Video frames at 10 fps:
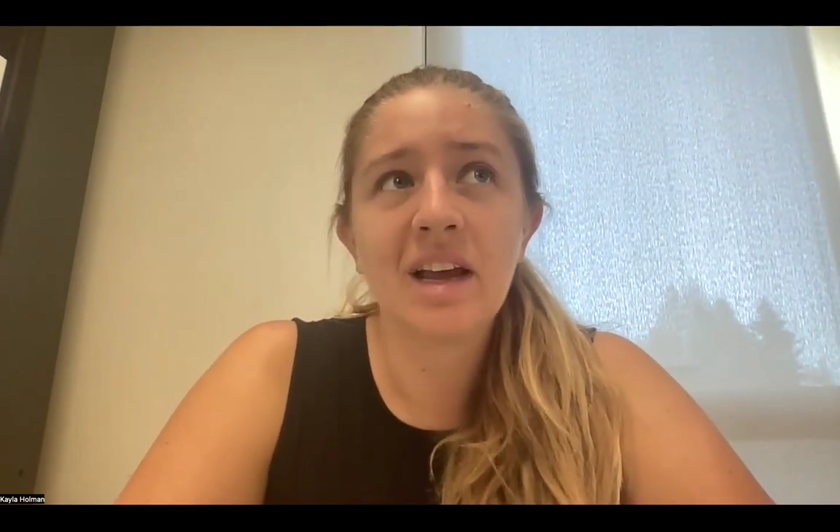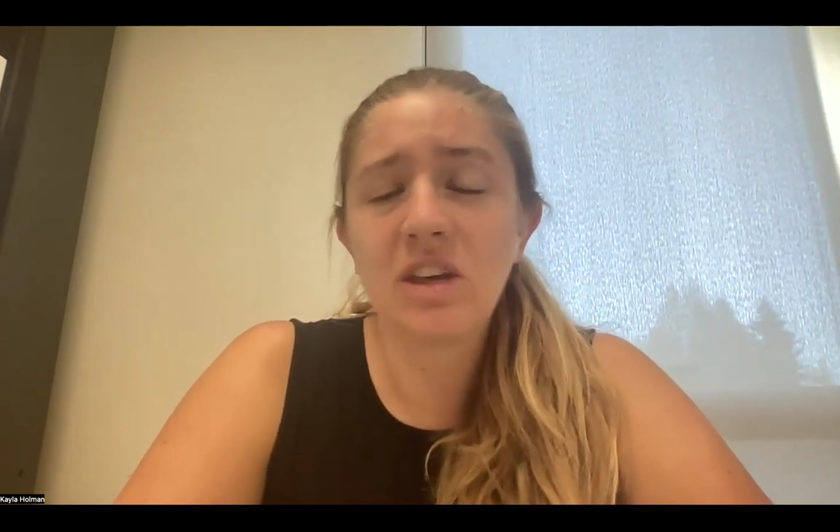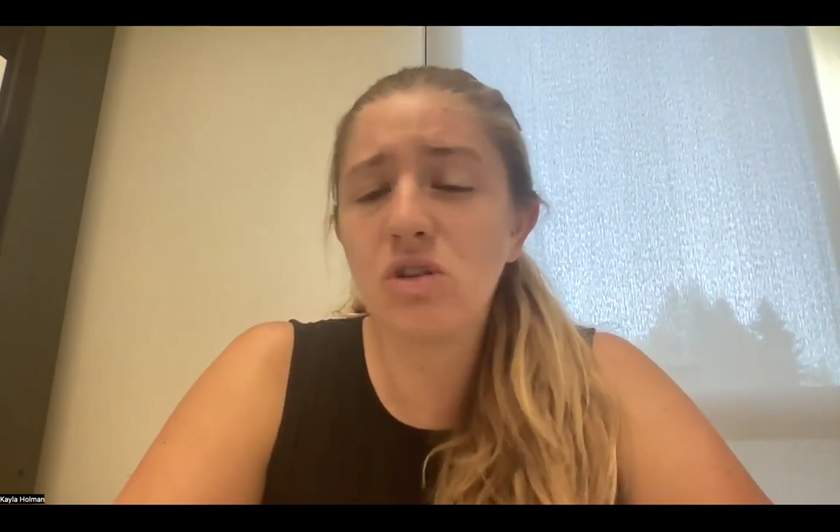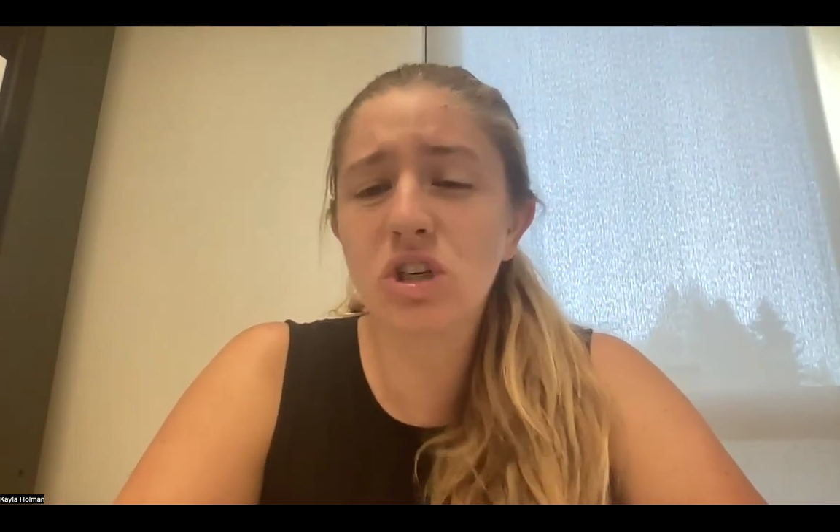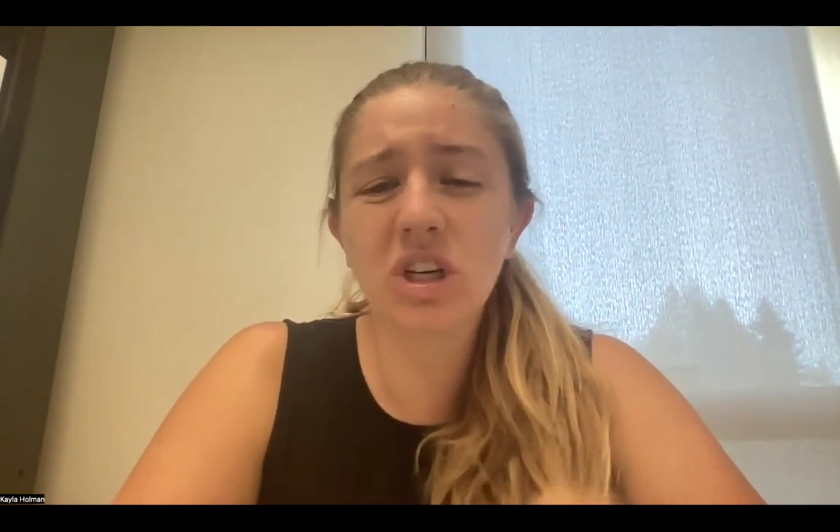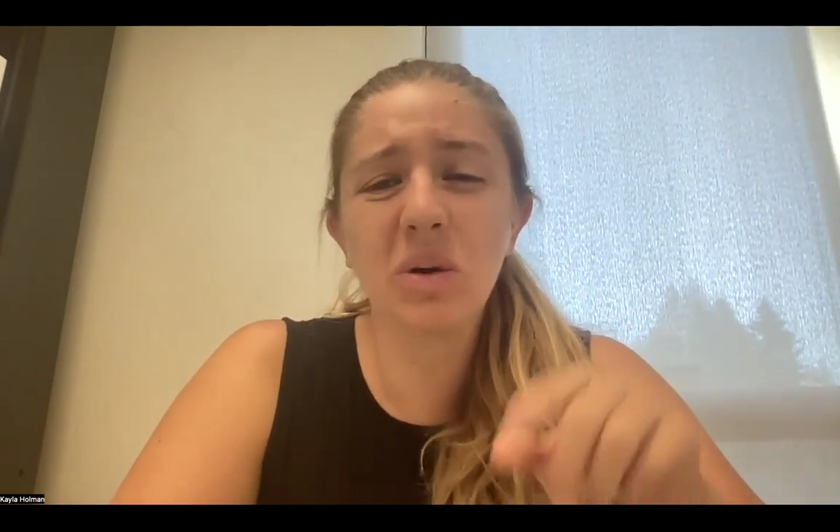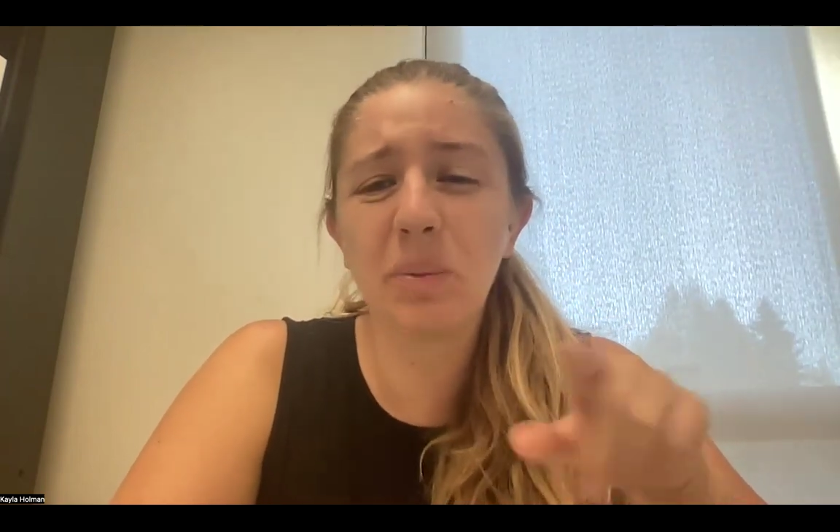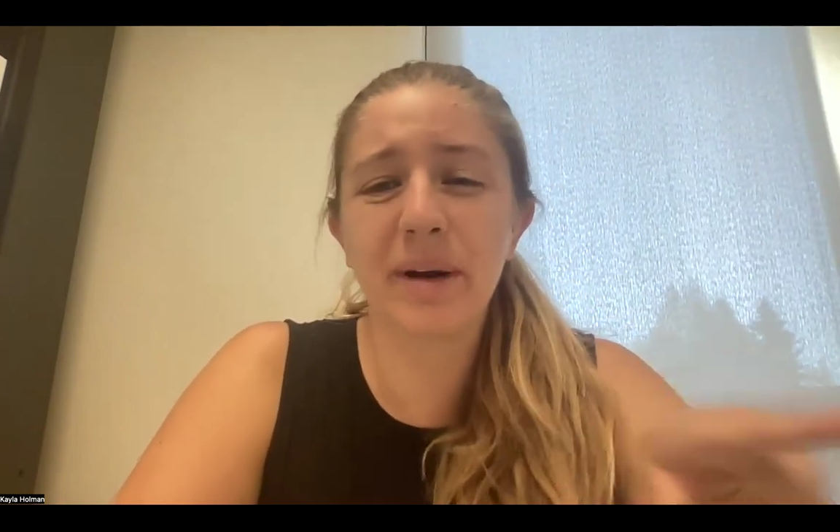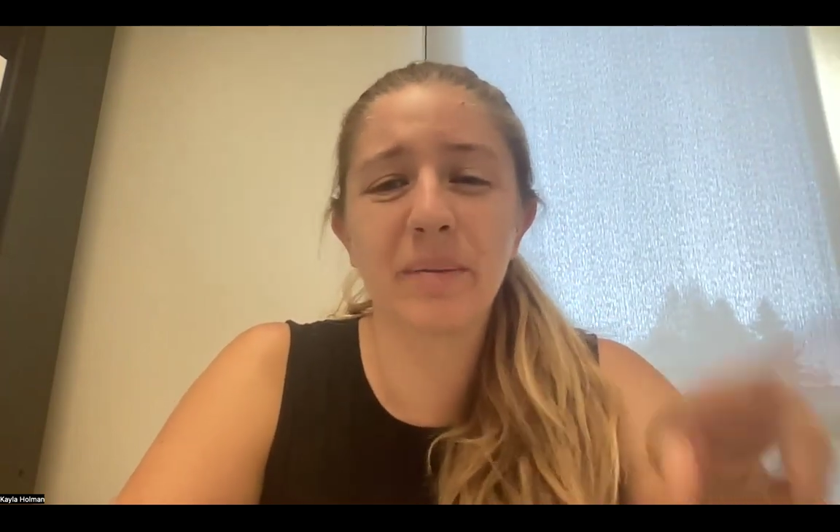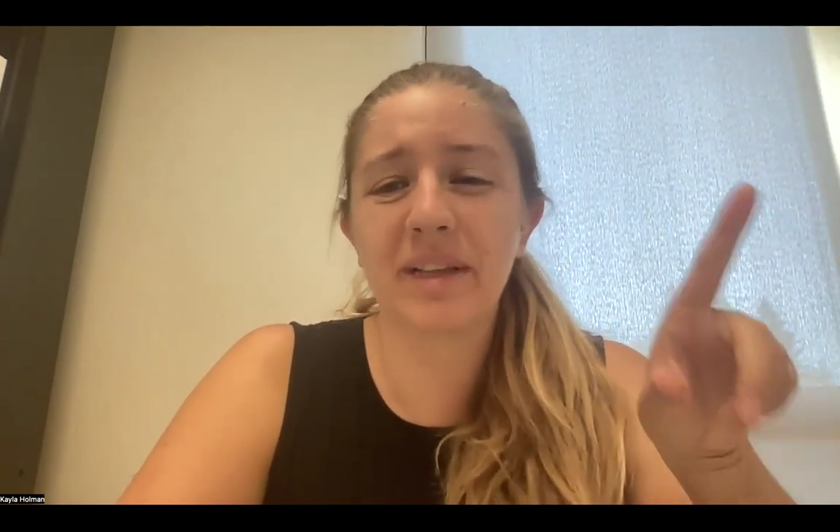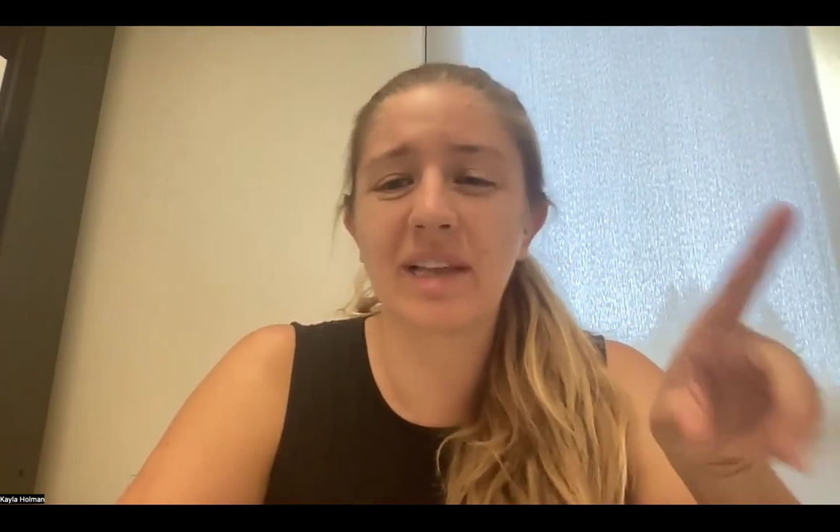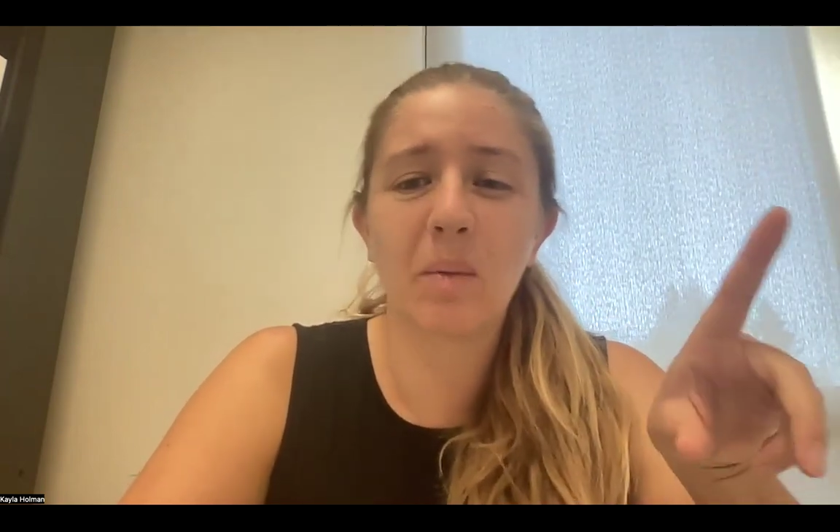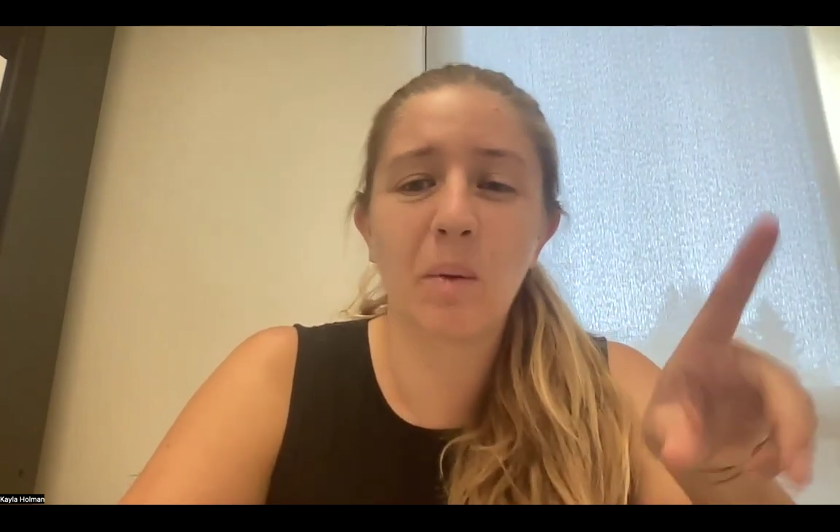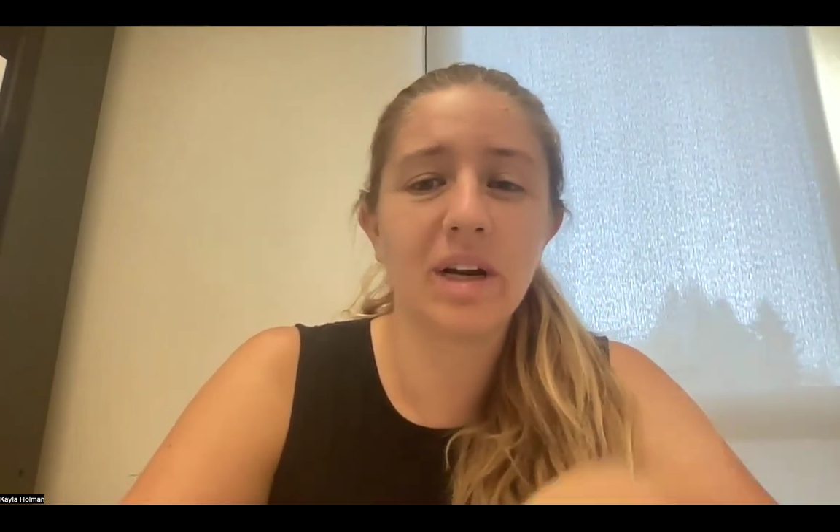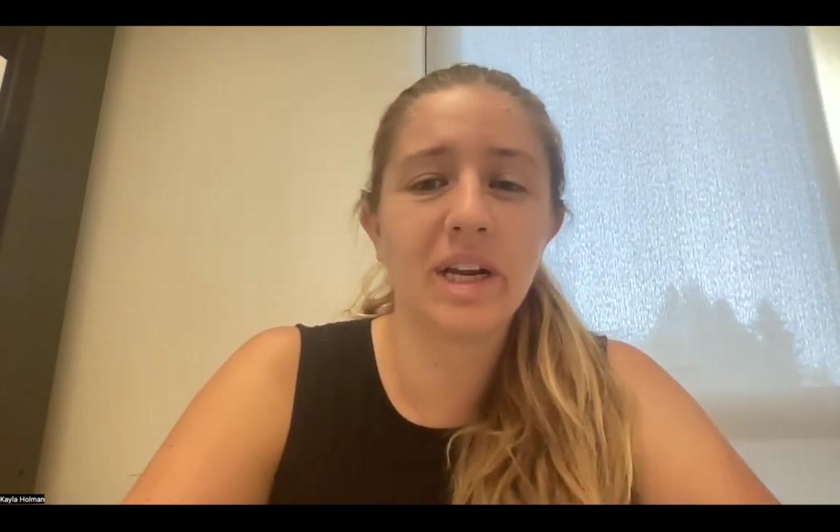Usually you wouldn't write that
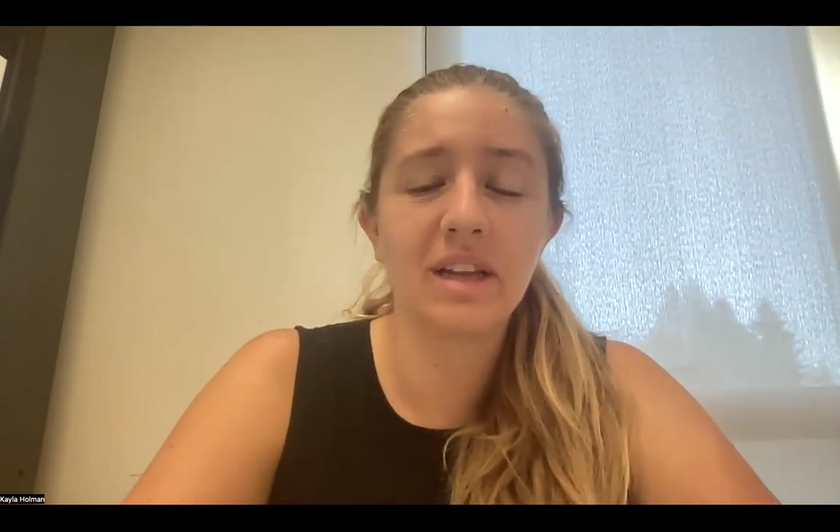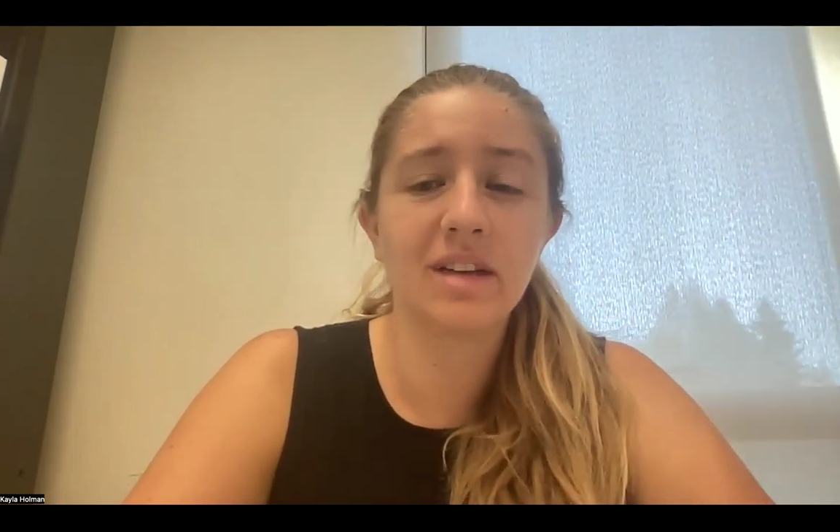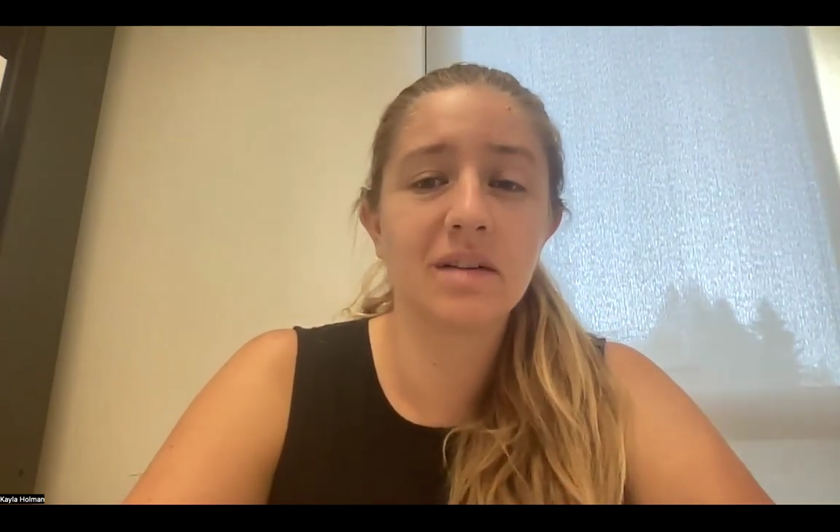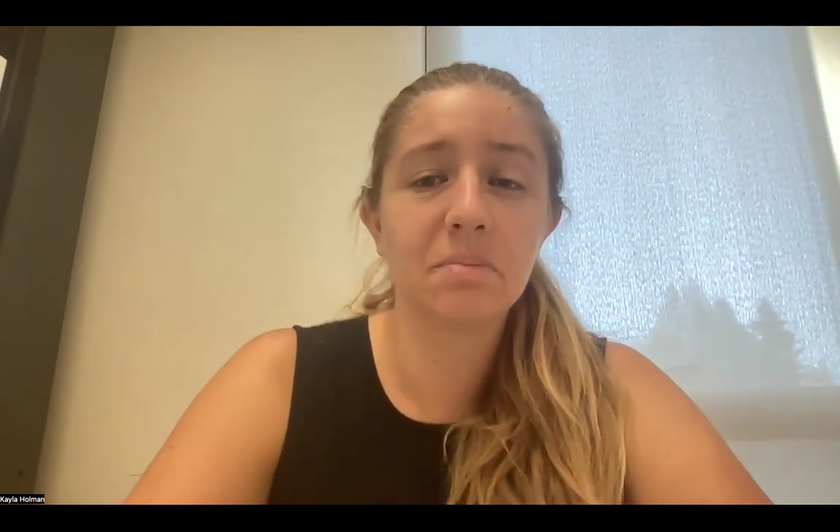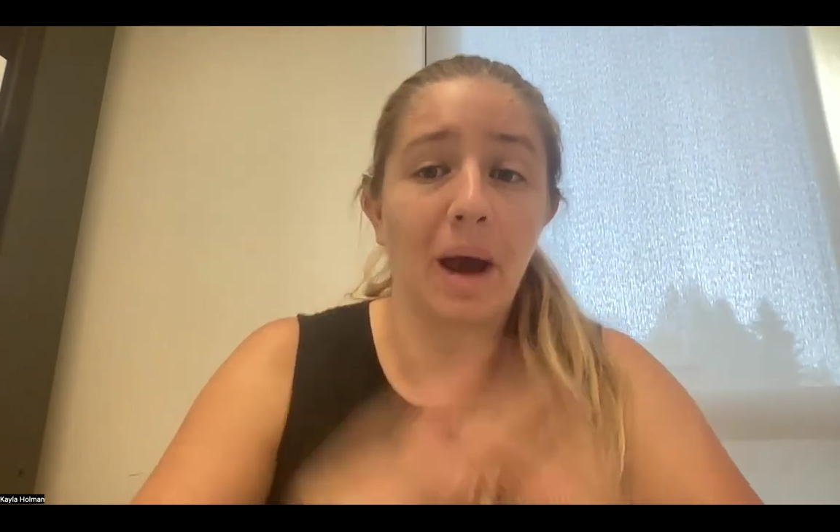1 either.